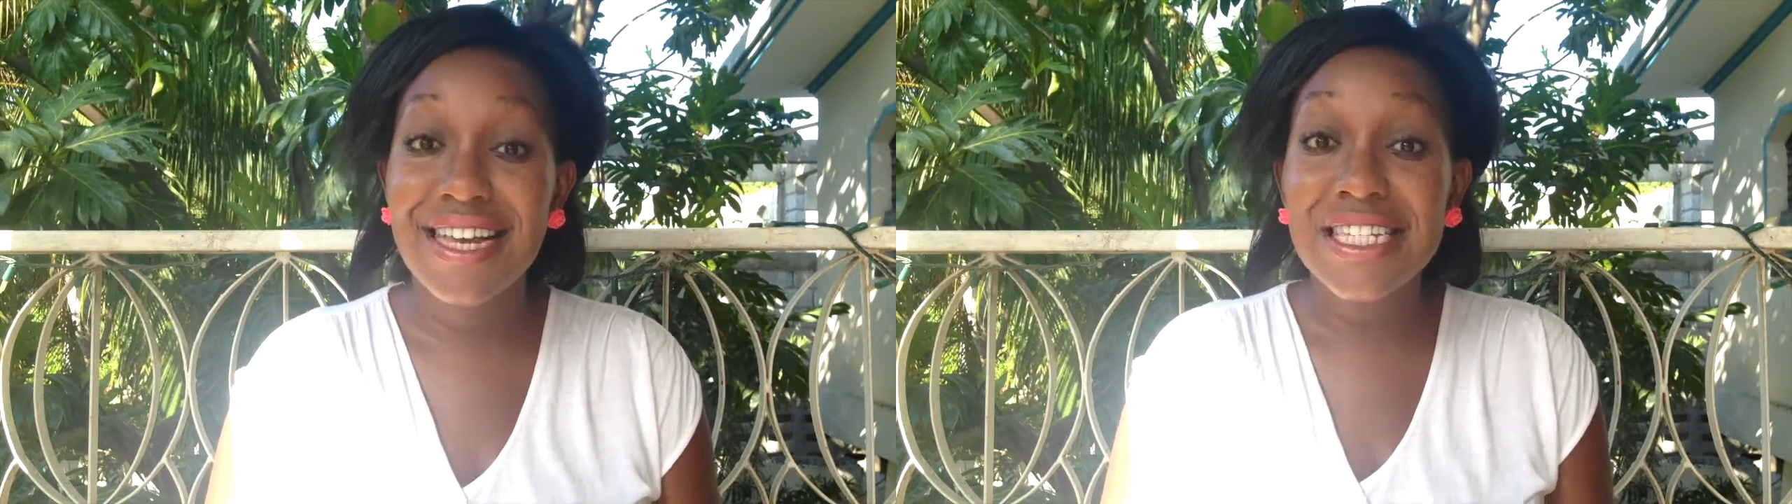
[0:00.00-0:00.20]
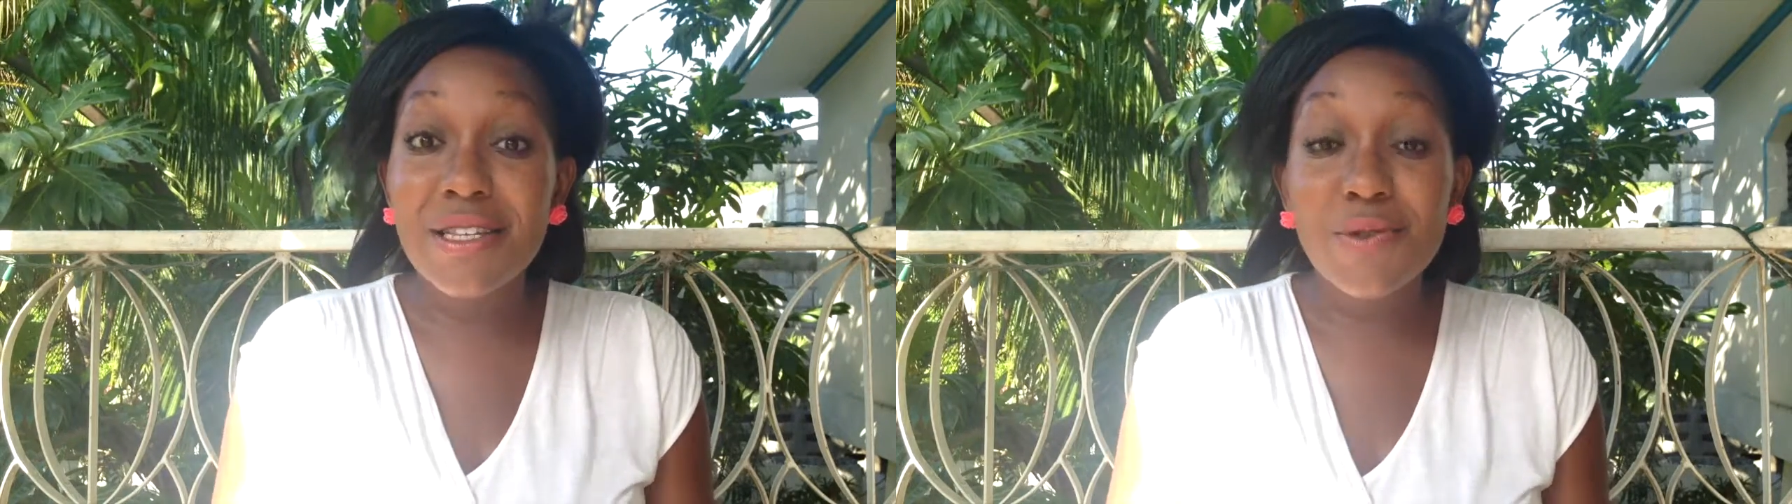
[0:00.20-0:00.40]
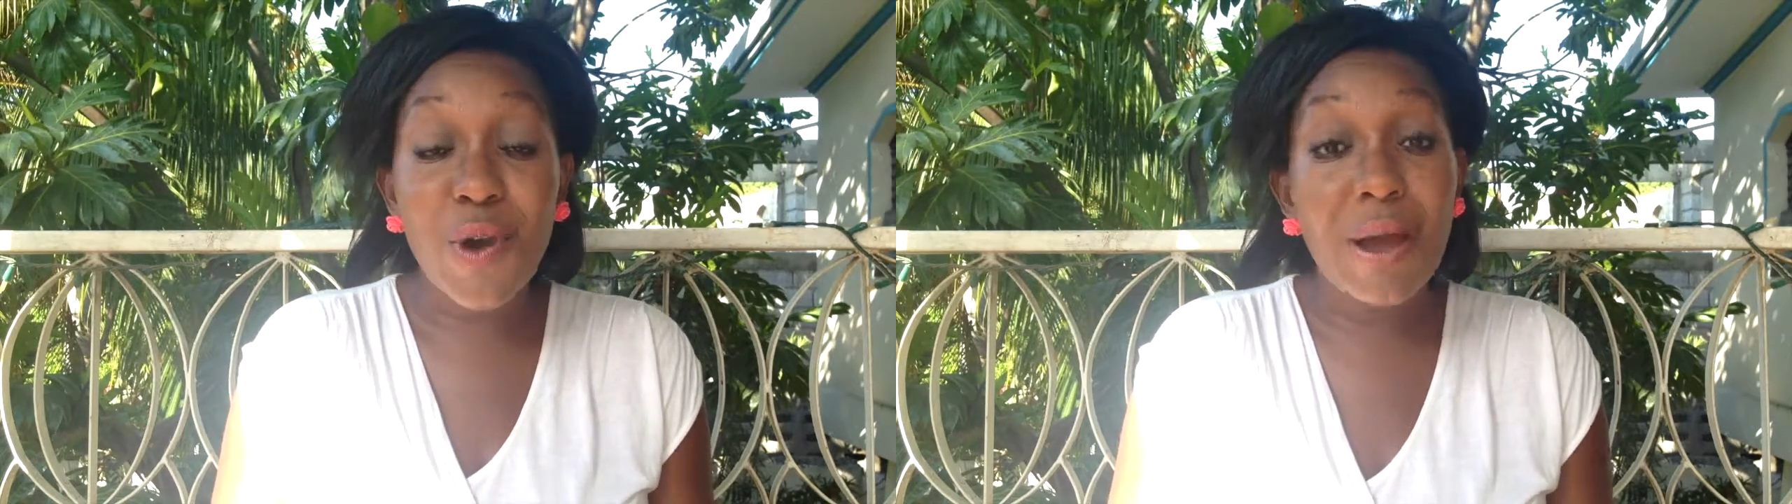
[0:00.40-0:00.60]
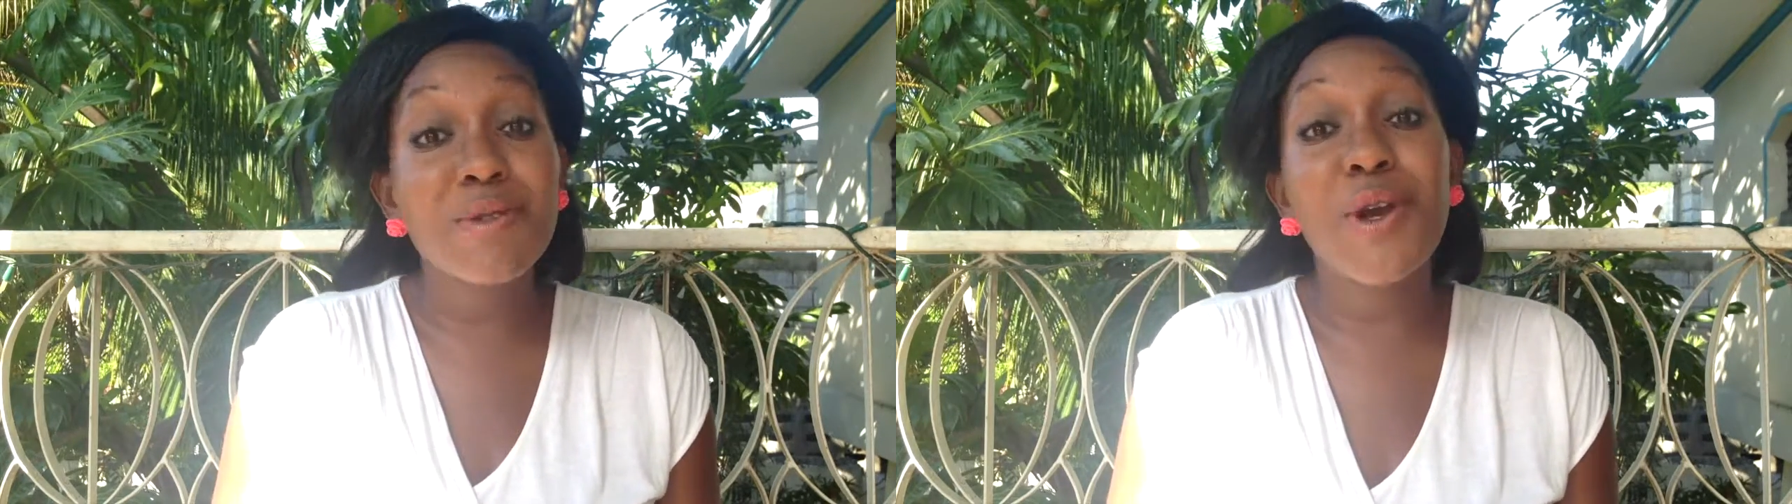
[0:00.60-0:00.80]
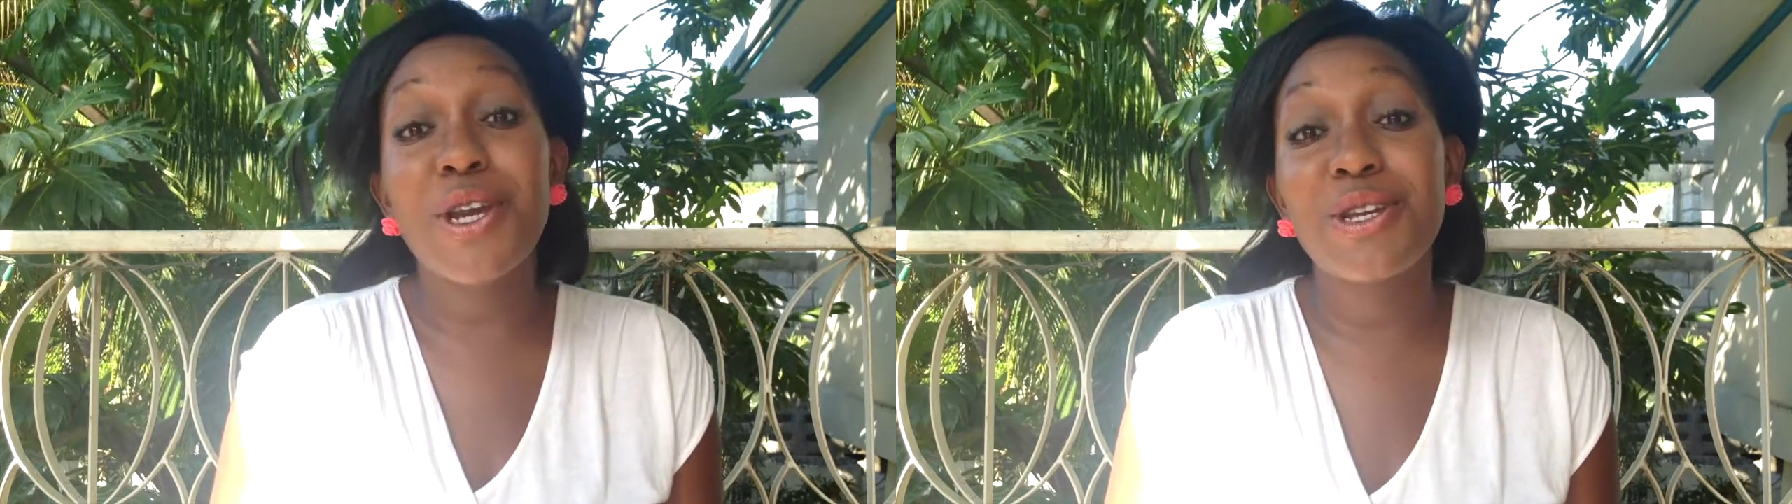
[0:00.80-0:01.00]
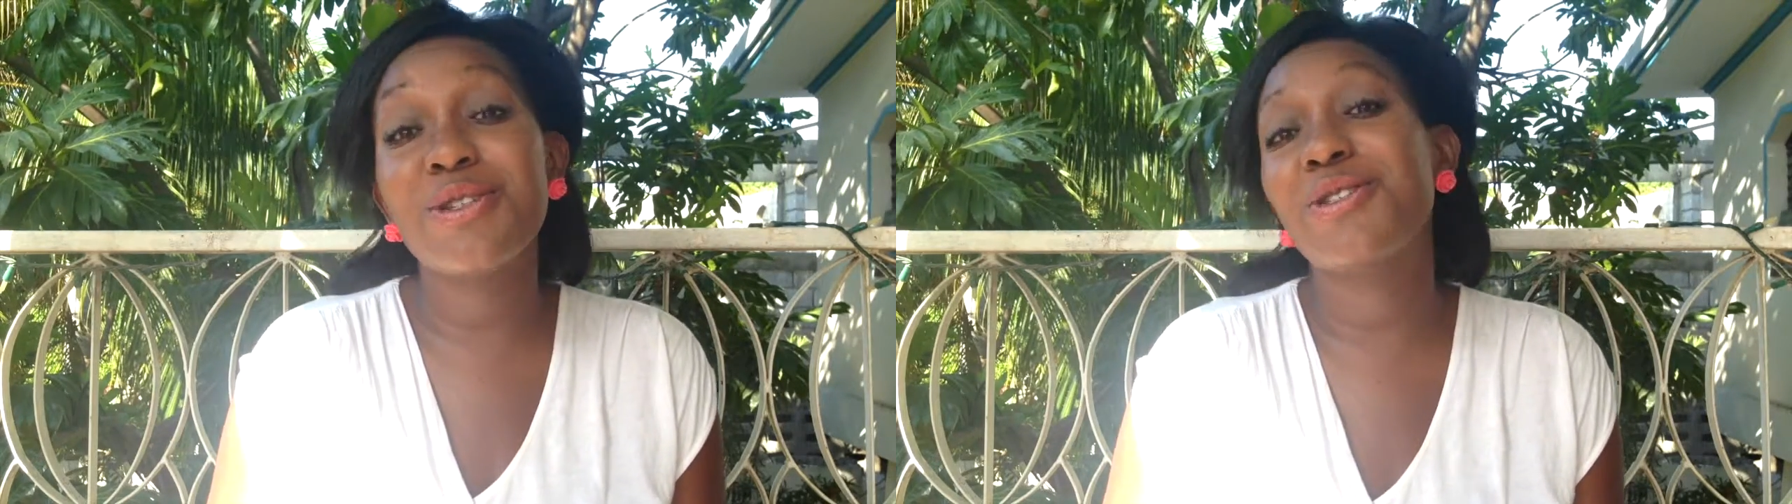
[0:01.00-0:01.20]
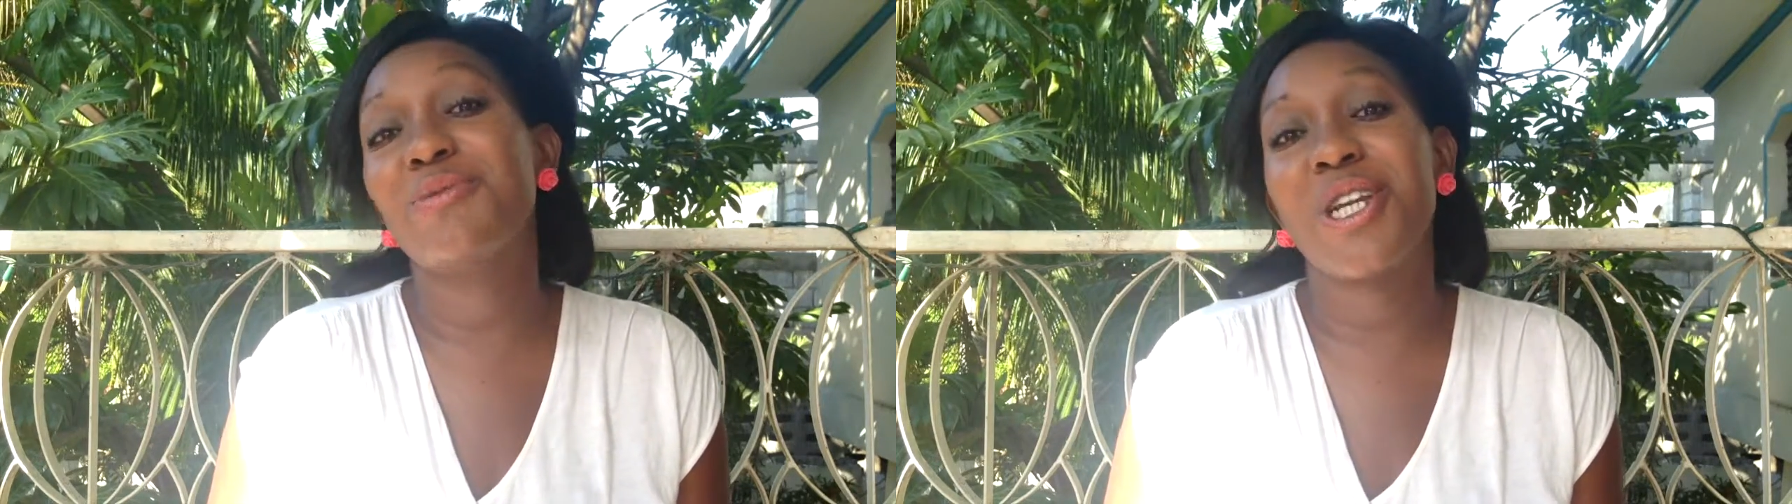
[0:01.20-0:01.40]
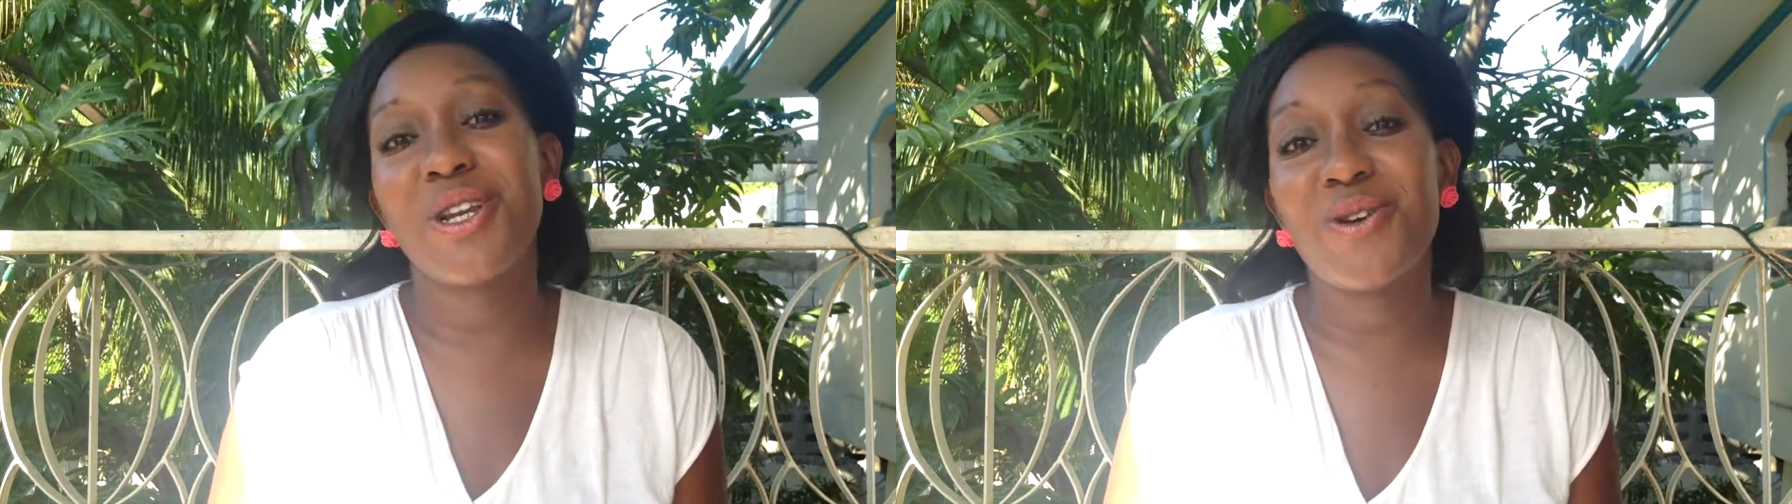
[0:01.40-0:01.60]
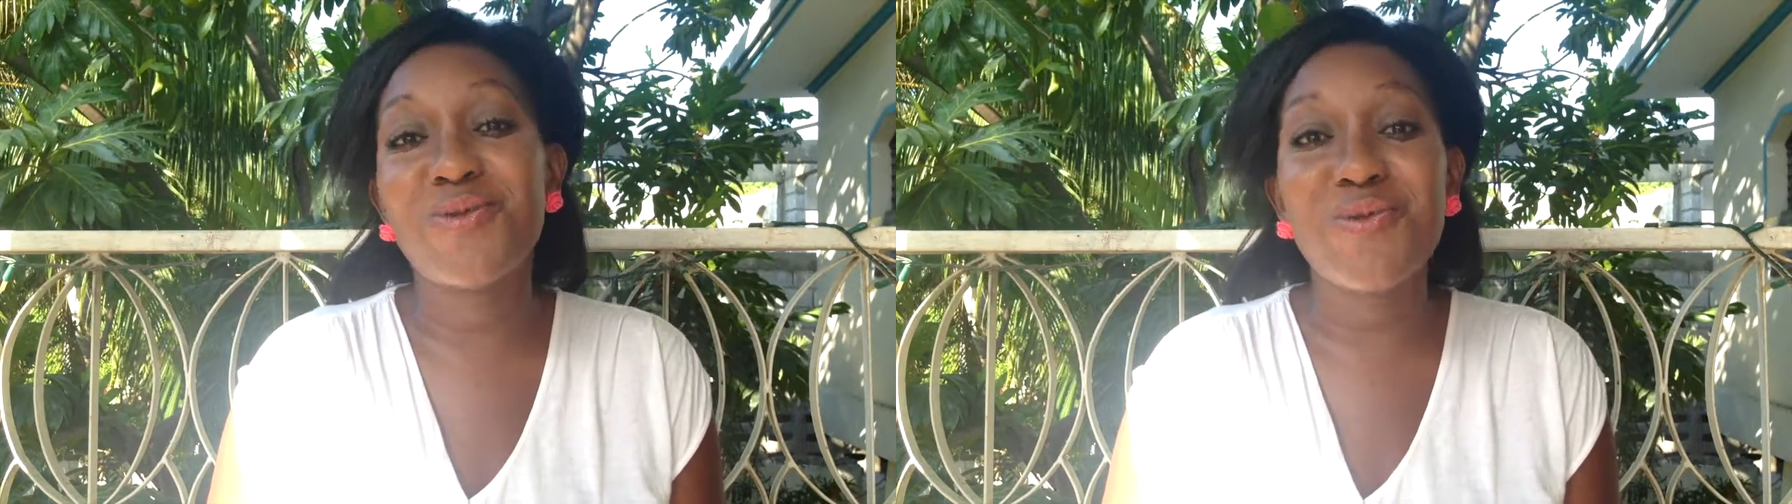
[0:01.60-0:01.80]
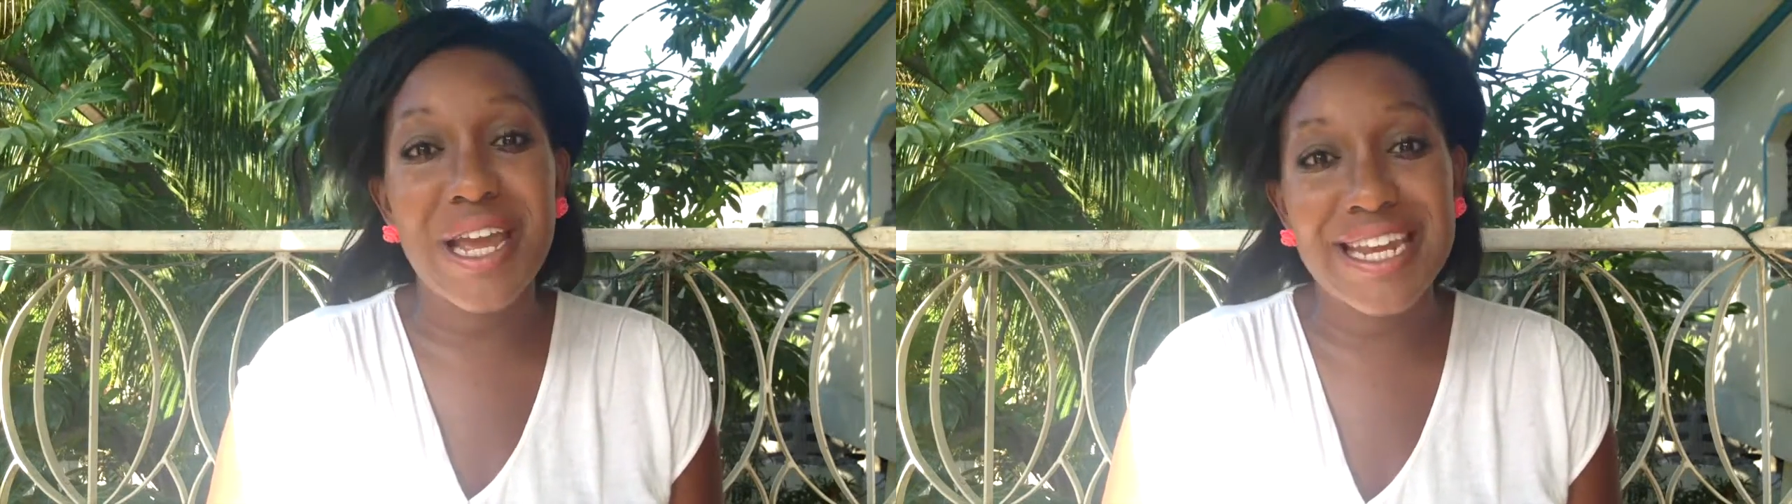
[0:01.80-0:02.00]
Subscribe to our YouTube channel,
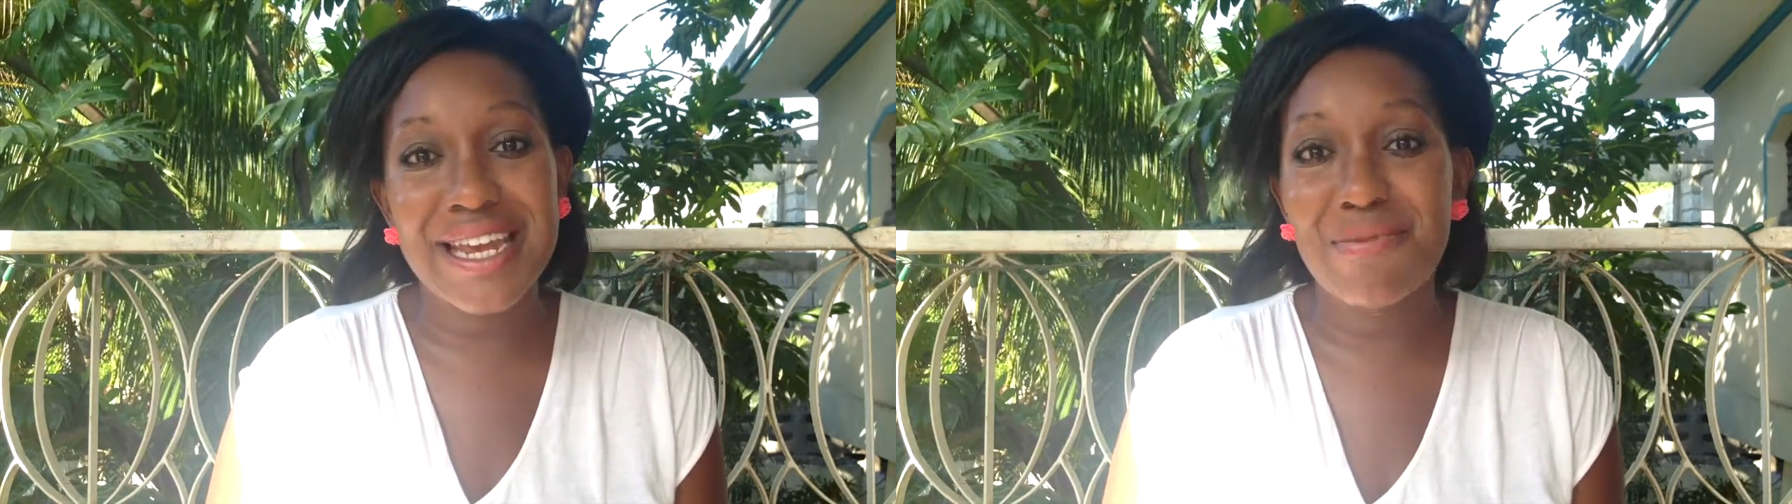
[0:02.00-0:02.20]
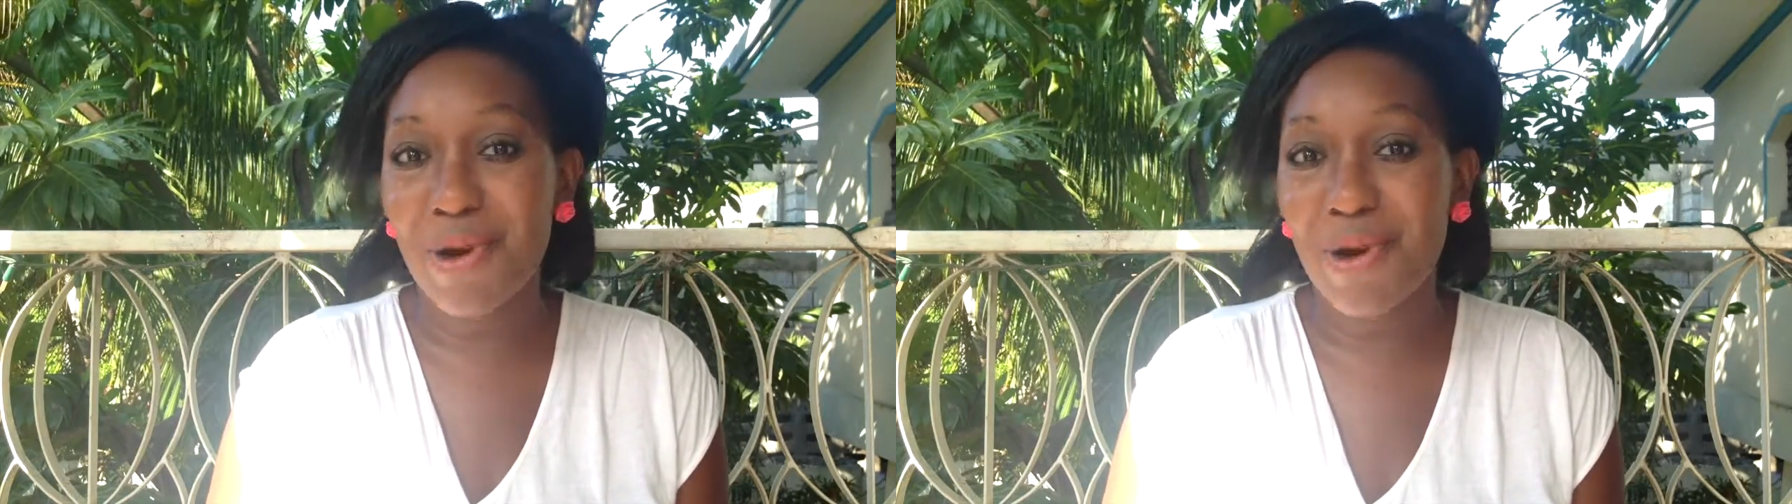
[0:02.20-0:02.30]
Radiant